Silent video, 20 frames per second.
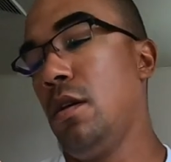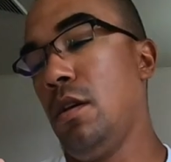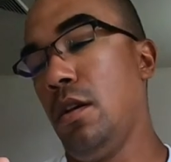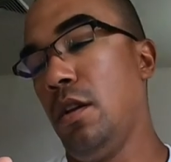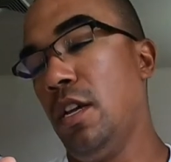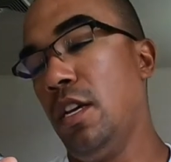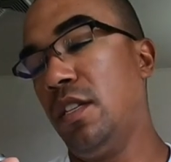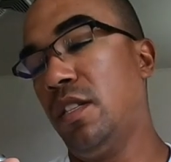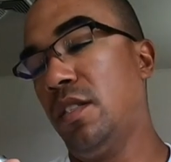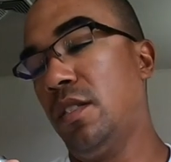
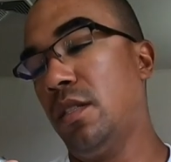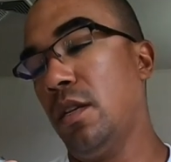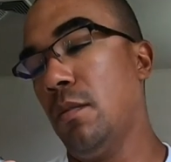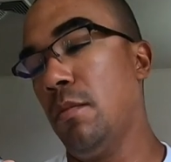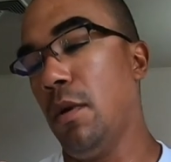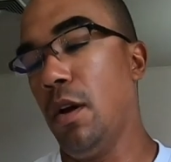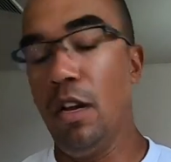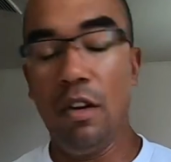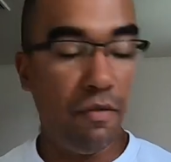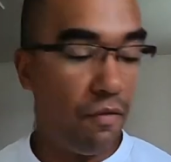unless
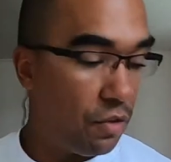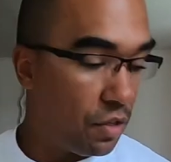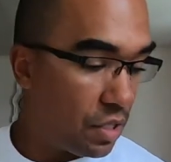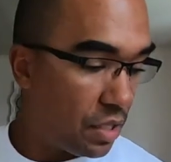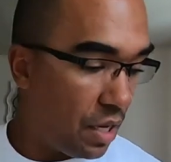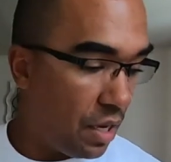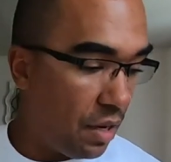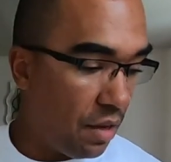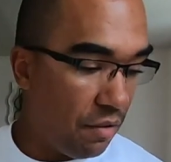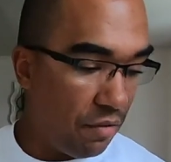some
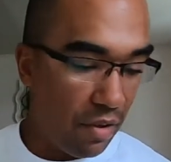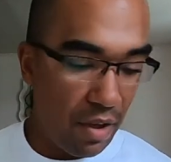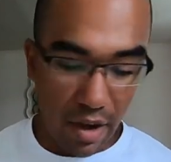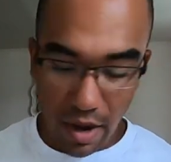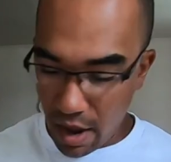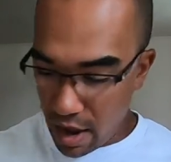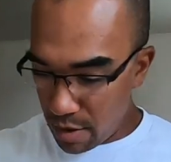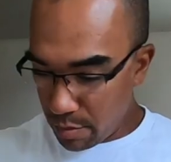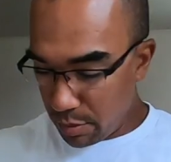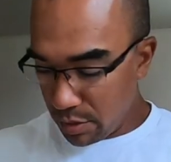unforeseen
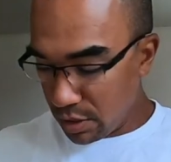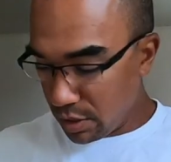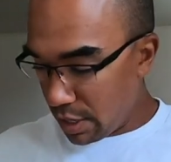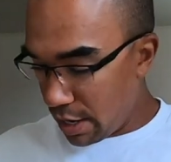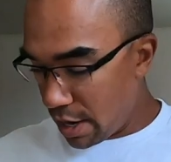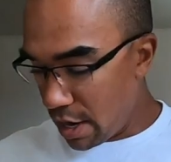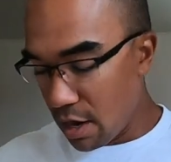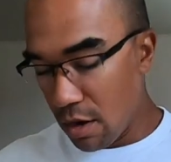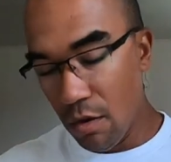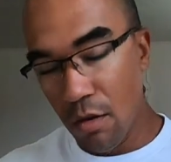event happens.
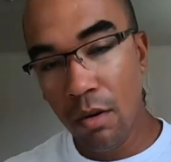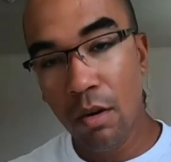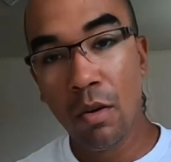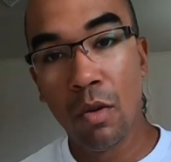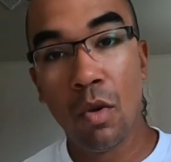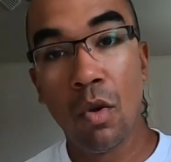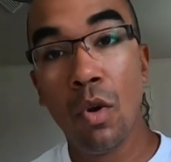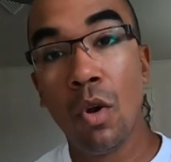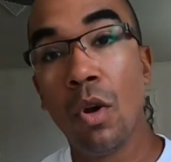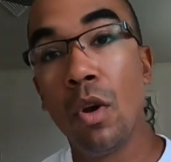Now,
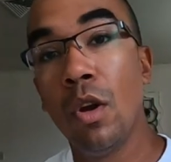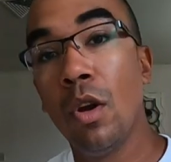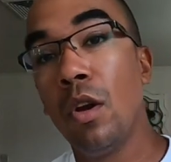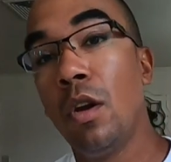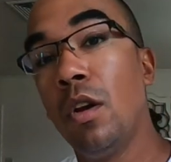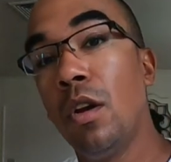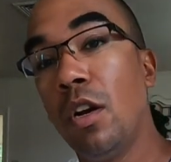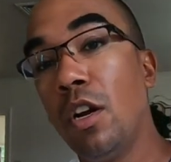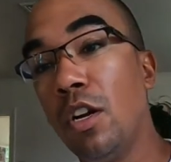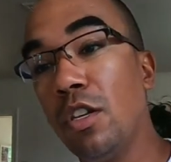
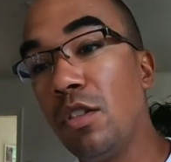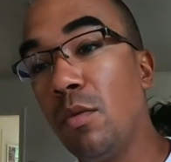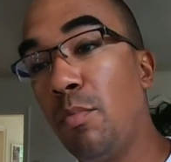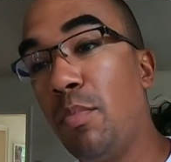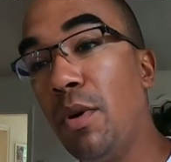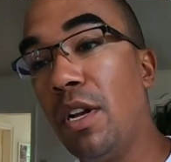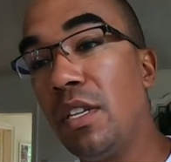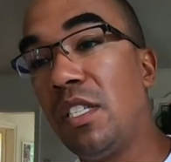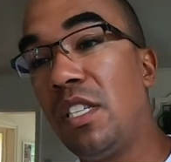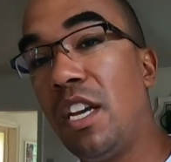here's the
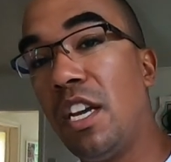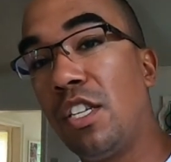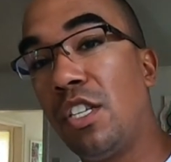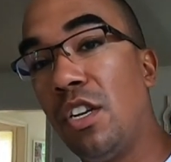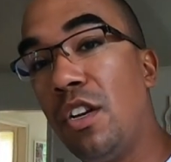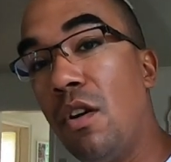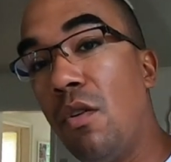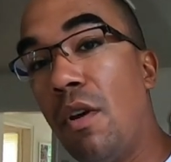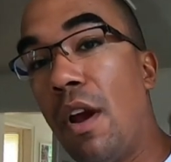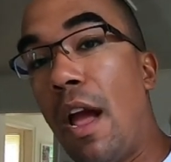butt
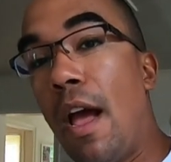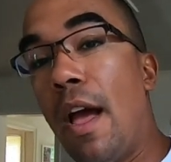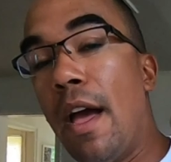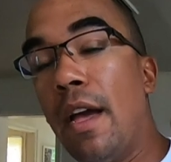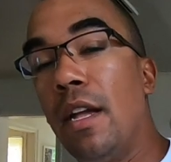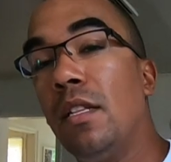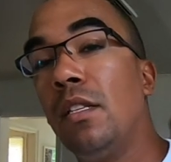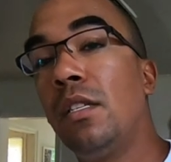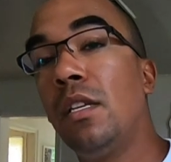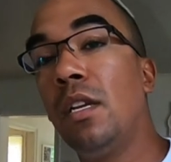section, no
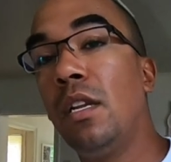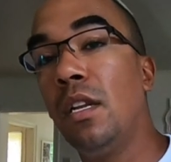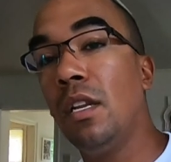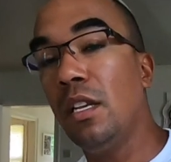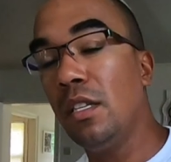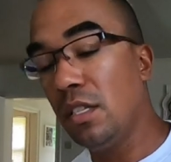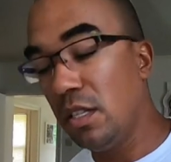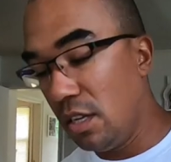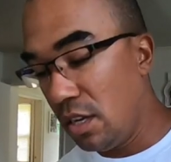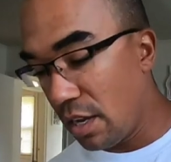guides.
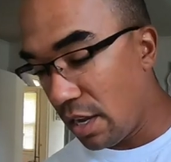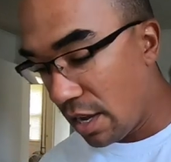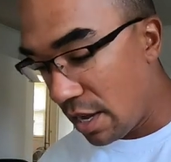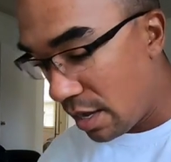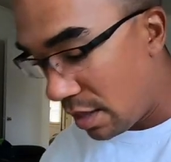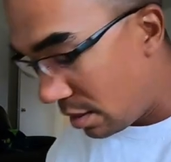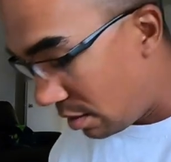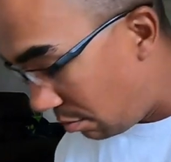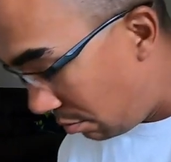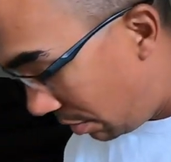Let's look
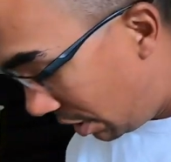at the